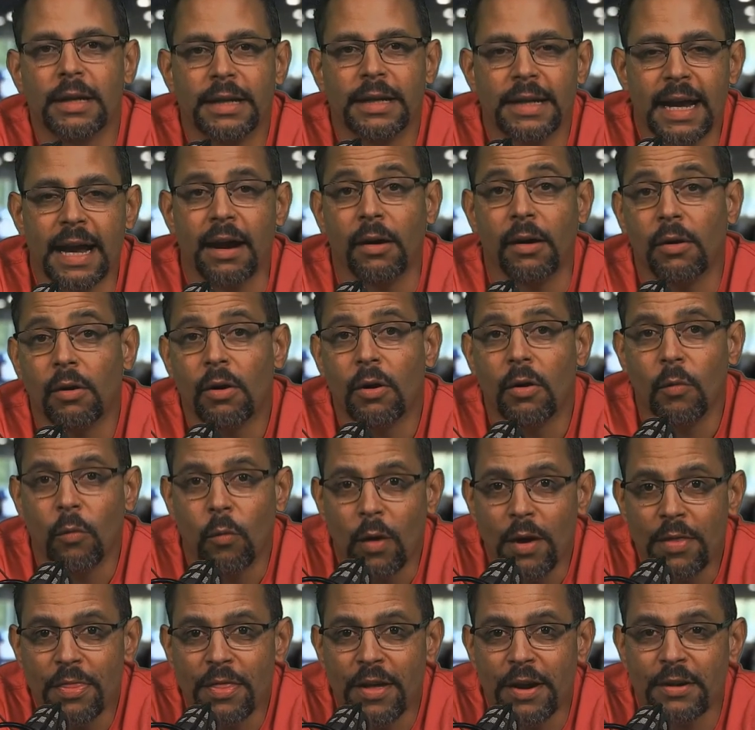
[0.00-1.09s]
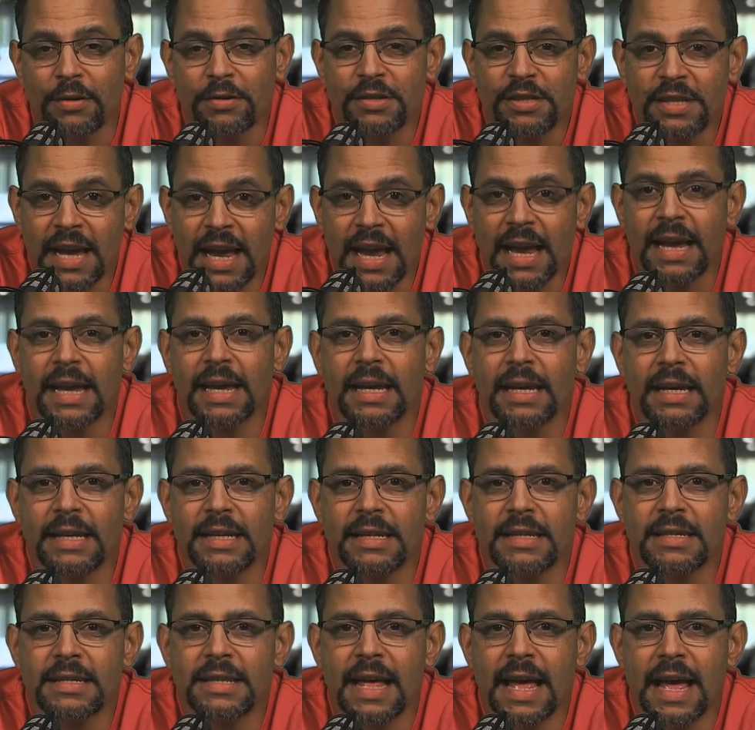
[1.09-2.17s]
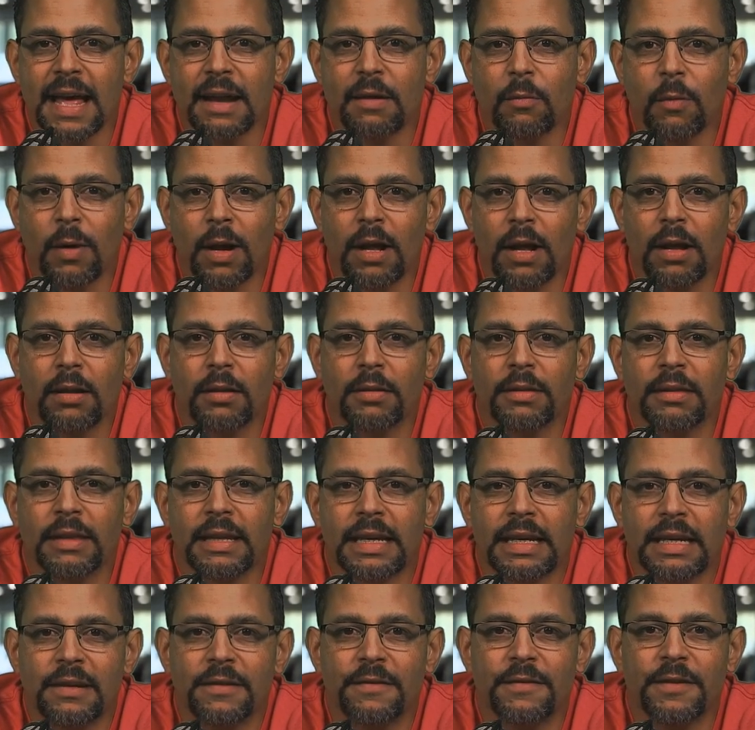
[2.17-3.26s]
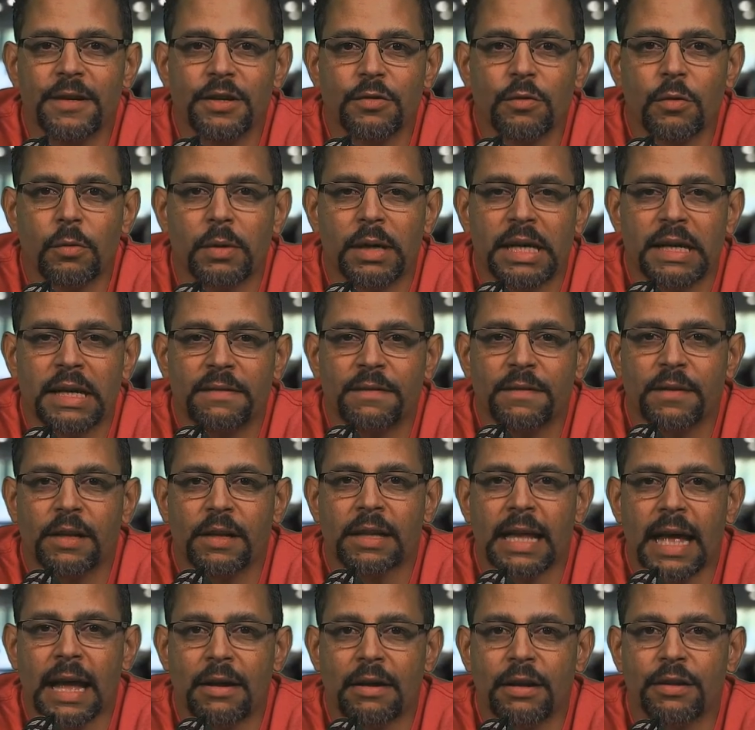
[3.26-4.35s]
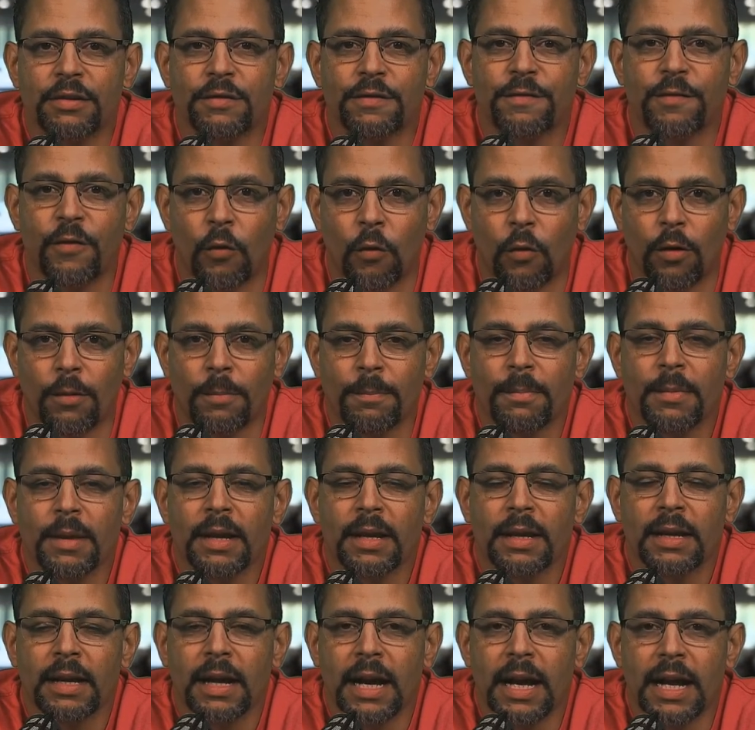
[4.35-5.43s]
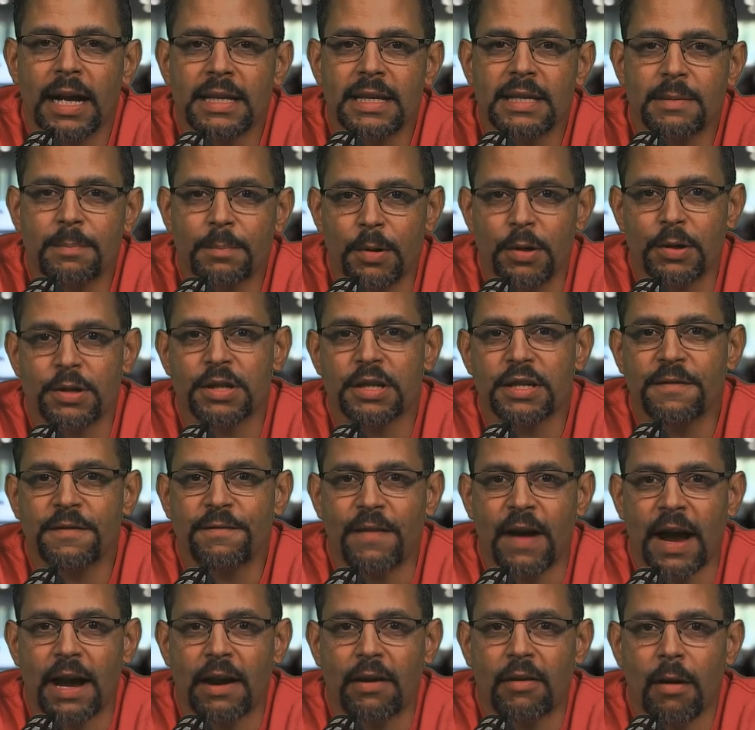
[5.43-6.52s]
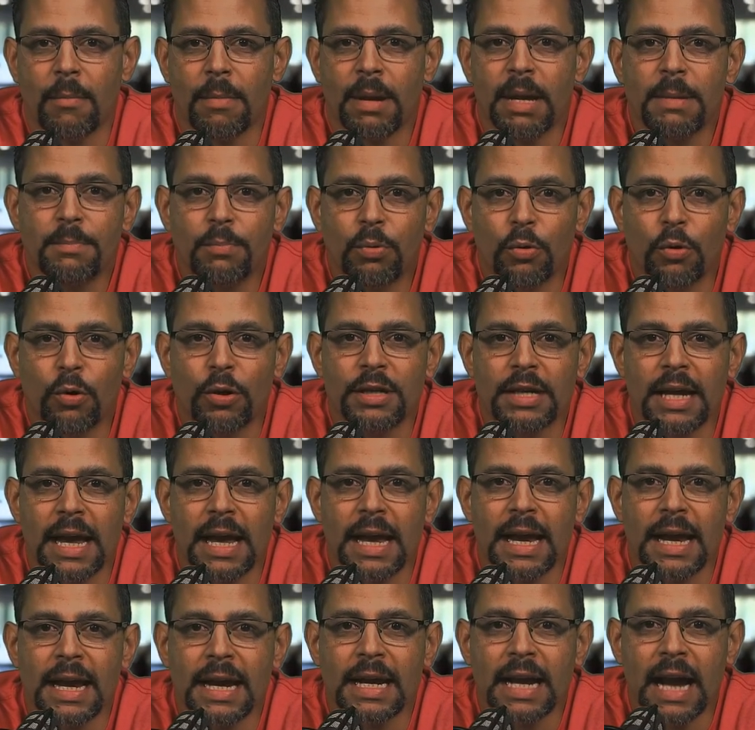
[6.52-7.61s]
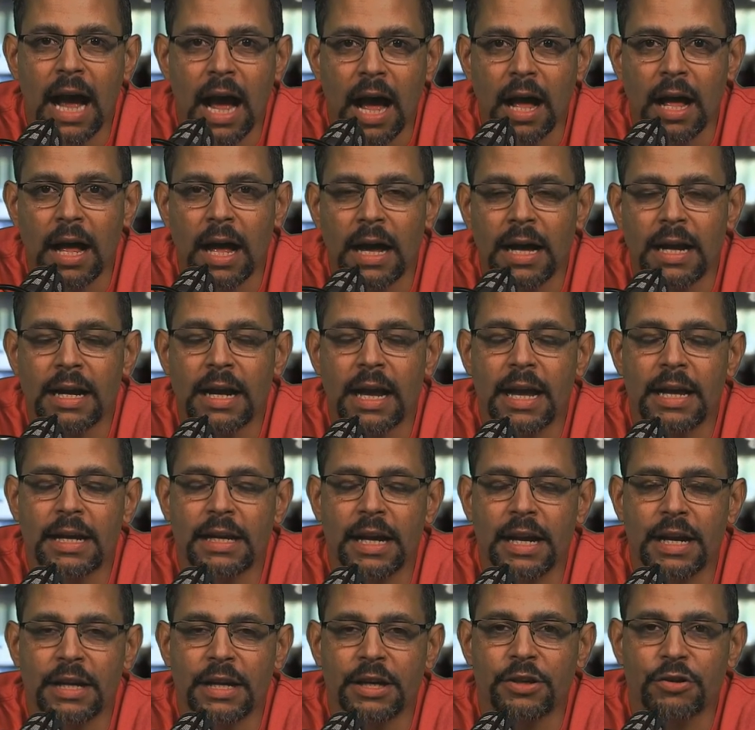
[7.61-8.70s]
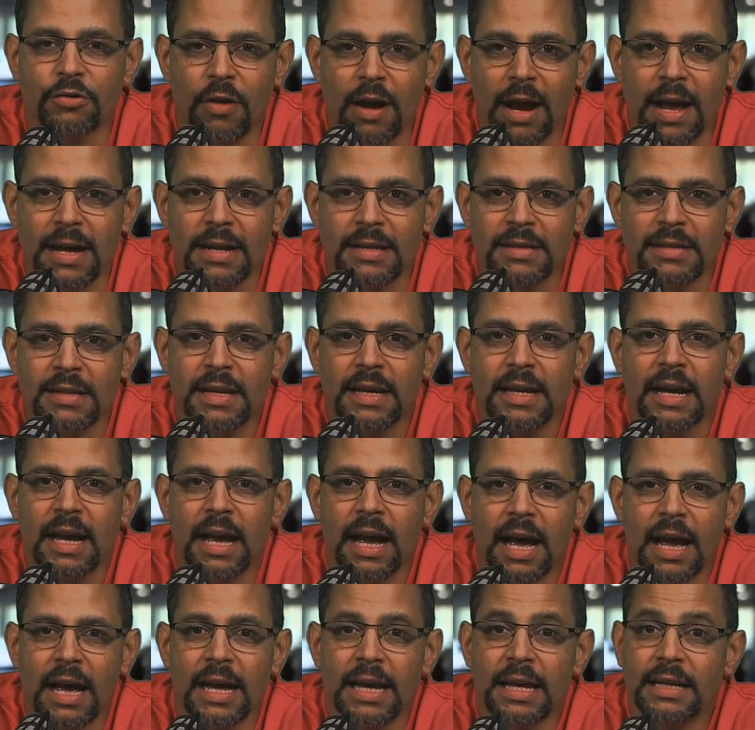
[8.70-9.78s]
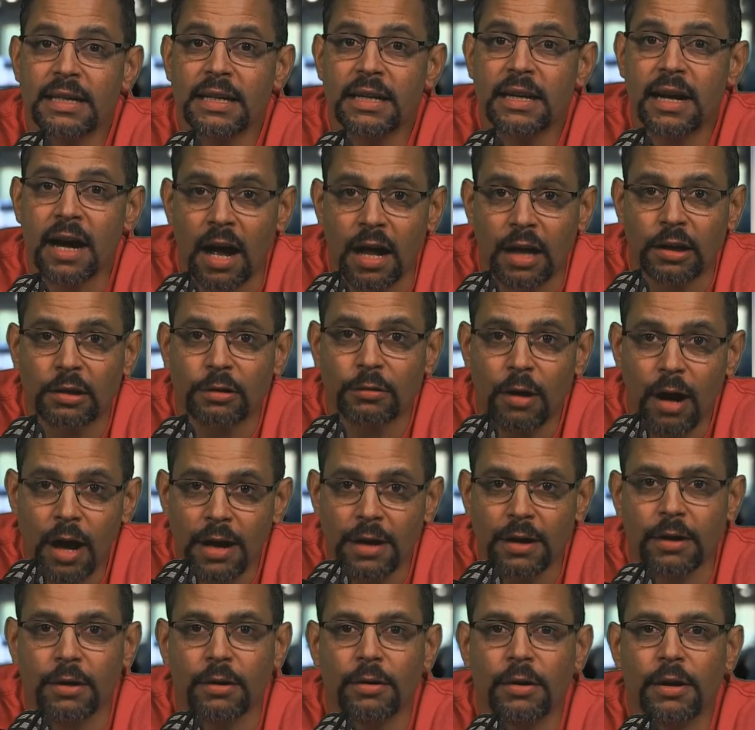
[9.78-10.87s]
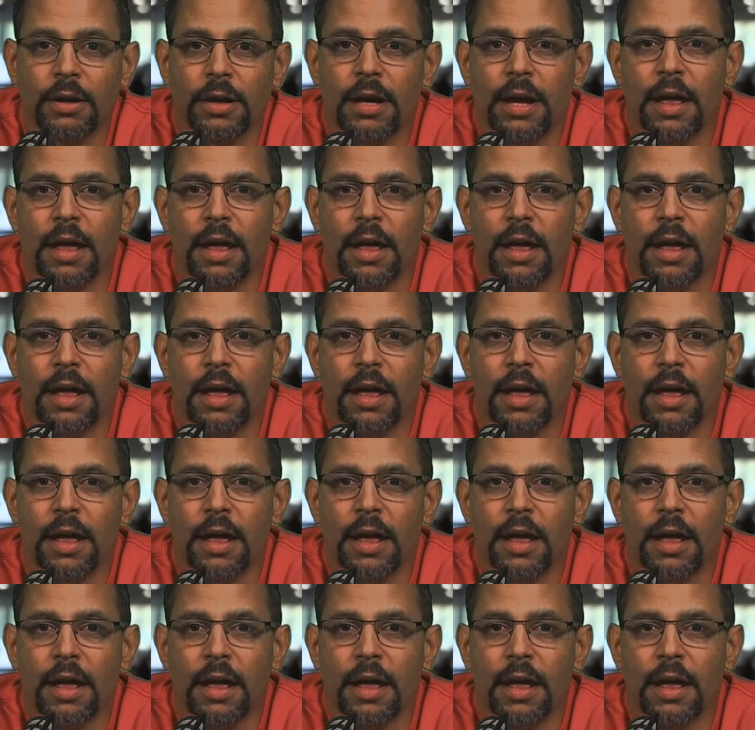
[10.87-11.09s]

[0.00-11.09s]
Now, what they're saying is that, well, the individual, when he filled out his form to purchase the firearm, he put an address in Colorado.